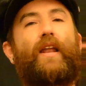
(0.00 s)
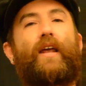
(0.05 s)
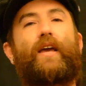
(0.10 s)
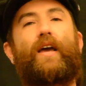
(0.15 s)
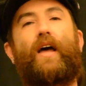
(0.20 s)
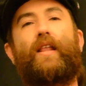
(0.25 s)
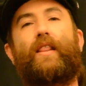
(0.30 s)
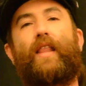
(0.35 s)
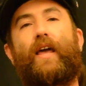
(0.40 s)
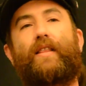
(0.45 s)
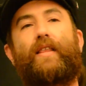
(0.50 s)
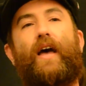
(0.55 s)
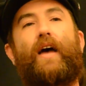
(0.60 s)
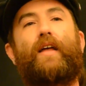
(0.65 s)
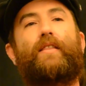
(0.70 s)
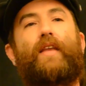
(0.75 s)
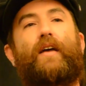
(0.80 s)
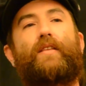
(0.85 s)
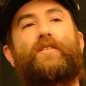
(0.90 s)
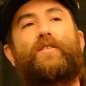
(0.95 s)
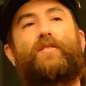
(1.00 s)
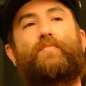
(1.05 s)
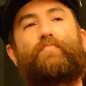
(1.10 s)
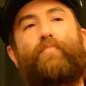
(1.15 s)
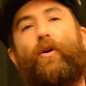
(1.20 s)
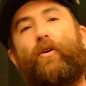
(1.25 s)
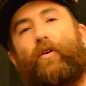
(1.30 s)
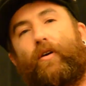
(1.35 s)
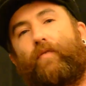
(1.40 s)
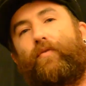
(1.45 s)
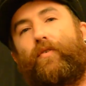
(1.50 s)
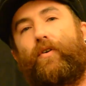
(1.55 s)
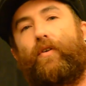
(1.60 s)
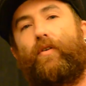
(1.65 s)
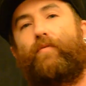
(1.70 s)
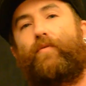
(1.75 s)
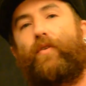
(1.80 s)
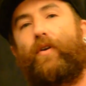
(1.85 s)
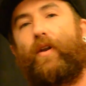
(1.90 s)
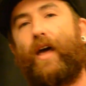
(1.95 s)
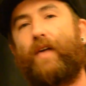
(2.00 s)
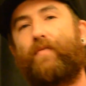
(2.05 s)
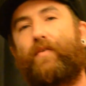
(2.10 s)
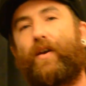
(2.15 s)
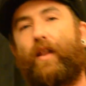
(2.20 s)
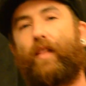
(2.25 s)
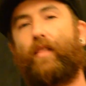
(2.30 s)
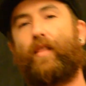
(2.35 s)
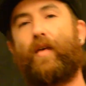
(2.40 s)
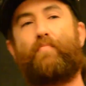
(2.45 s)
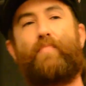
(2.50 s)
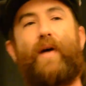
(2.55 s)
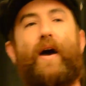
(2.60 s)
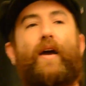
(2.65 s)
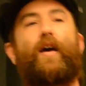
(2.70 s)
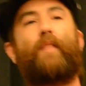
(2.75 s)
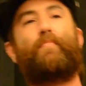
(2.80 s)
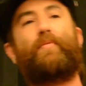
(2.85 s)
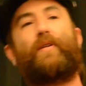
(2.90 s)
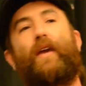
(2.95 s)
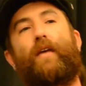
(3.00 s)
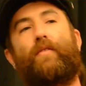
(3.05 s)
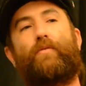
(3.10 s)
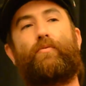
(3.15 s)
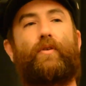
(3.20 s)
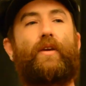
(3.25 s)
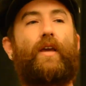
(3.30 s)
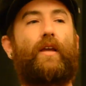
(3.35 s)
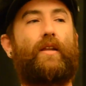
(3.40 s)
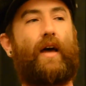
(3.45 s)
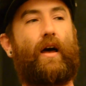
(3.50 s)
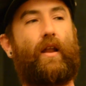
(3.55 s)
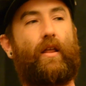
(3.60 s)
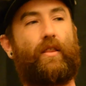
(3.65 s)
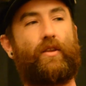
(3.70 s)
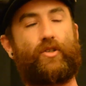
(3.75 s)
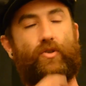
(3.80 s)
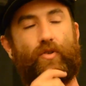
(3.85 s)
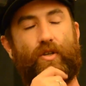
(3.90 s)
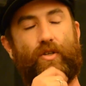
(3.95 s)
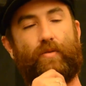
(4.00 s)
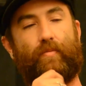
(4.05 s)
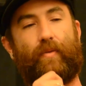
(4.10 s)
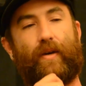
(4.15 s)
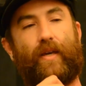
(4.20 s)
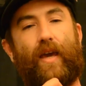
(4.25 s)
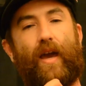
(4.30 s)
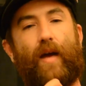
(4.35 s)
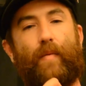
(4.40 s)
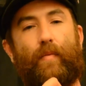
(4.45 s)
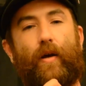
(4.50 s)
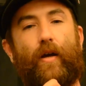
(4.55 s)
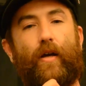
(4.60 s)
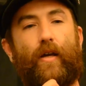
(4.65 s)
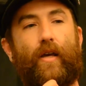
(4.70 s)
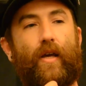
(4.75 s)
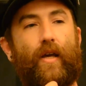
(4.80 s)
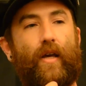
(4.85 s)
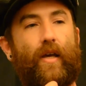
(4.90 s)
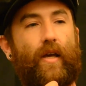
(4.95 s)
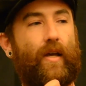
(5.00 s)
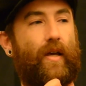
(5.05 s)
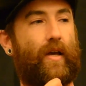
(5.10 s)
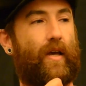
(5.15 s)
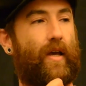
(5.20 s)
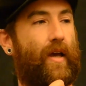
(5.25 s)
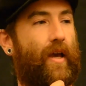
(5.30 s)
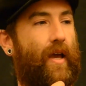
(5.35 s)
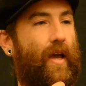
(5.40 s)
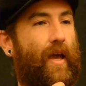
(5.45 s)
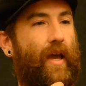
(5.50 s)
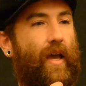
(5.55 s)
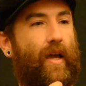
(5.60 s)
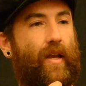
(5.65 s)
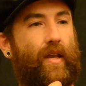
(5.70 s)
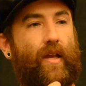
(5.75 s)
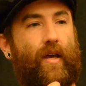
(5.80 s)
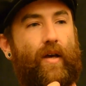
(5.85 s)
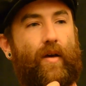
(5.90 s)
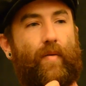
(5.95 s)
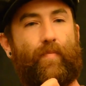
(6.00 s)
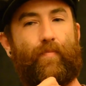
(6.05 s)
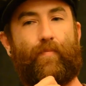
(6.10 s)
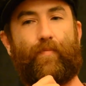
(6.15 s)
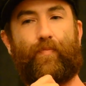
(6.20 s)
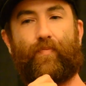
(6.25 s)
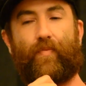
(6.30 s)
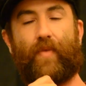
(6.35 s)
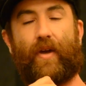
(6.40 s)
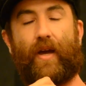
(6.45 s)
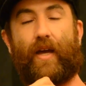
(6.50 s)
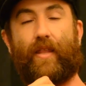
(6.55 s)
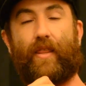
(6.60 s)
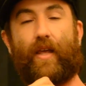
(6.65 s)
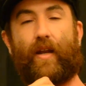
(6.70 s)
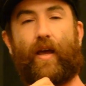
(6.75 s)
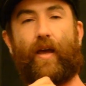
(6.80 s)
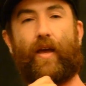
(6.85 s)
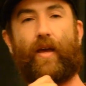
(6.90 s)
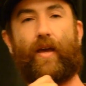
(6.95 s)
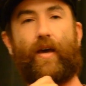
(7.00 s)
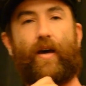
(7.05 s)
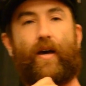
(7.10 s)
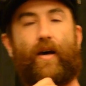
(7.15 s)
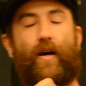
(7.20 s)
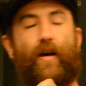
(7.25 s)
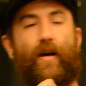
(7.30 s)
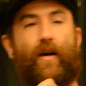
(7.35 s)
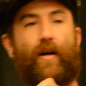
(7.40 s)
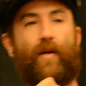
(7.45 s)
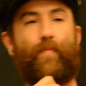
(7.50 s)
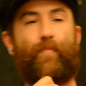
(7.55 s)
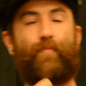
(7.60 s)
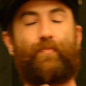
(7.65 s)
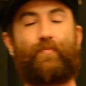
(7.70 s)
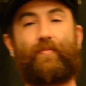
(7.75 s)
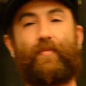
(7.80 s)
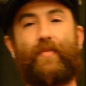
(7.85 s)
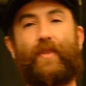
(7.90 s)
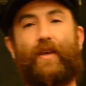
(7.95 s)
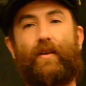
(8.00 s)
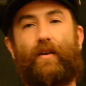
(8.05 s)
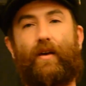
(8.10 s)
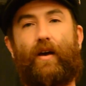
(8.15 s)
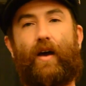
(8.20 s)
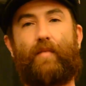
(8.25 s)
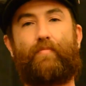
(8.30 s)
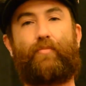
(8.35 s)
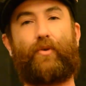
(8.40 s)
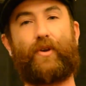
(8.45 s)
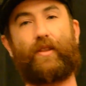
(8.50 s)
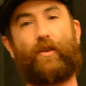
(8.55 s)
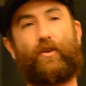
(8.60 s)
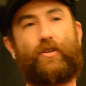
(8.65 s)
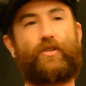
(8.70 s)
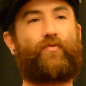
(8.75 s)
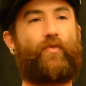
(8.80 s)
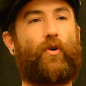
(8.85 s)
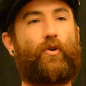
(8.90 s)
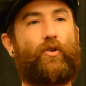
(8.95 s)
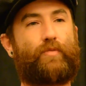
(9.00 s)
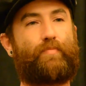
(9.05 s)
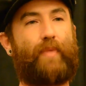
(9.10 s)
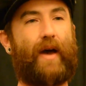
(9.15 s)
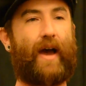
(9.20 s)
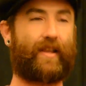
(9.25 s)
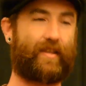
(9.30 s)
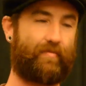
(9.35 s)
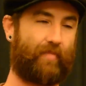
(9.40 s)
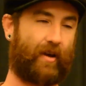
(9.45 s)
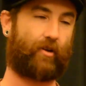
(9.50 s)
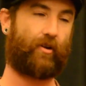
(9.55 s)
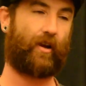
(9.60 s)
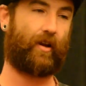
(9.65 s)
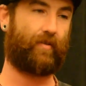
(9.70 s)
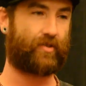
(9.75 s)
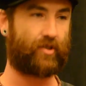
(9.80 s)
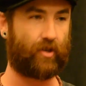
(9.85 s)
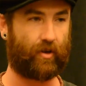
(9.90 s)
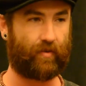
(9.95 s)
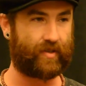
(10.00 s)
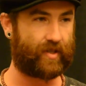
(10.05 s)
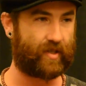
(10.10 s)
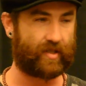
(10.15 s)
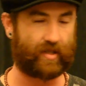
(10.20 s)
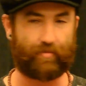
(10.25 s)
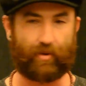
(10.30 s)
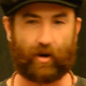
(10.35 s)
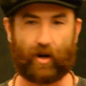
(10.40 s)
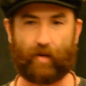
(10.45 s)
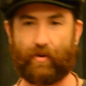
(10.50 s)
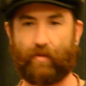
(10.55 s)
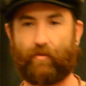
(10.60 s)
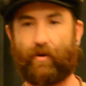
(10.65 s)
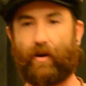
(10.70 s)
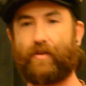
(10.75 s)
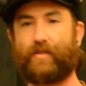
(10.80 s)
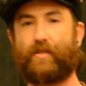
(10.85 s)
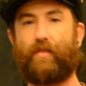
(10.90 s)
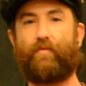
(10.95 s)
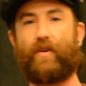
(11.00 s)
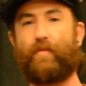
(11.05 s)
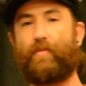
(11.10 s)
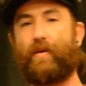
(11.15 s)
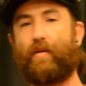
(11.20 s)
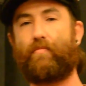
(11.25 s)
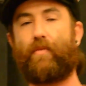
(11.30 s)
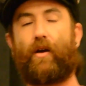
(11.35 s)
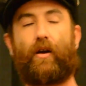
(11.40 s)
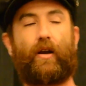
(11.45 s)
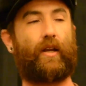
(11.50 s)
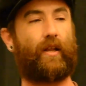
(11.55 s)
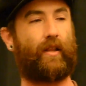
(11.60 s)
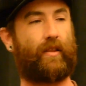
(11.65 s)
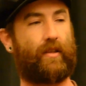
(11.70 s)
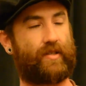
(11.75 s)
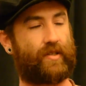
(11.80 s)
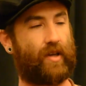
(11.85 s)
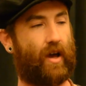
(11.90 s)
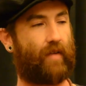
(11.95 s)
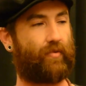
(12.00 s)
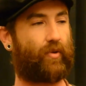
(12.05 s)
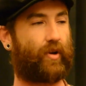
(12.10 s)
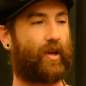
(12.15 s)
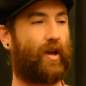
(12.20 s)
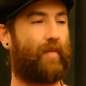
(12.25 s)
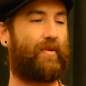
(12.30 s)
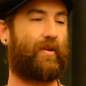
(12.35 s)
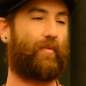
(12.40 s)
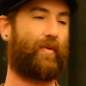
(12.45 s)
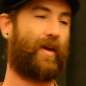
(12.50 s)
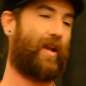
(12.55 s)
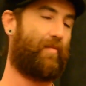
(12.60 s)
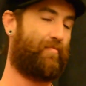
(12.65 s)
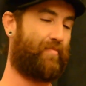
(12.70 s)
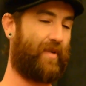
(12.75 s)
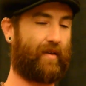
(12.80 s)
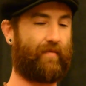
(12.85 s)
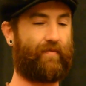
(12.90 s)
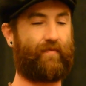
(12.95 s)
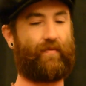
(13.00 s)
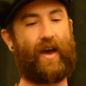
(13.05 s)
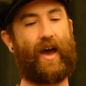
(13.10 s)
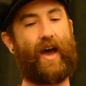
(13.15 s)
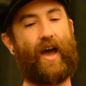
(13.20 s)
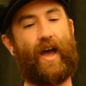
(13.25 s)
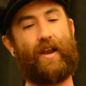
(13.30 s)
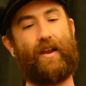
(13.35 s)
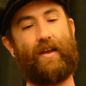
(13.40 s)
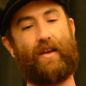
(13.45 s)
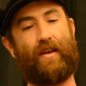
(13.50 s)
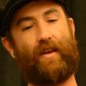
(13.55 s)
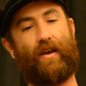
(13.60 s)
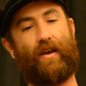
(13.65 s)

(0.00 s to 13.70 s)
kind of got like that spark for life kind of lit back up again through getting out on the streets with my camera. And then I'd bring those photos back to my creative services department where I was the VP of marketing at this software company. We had a big fat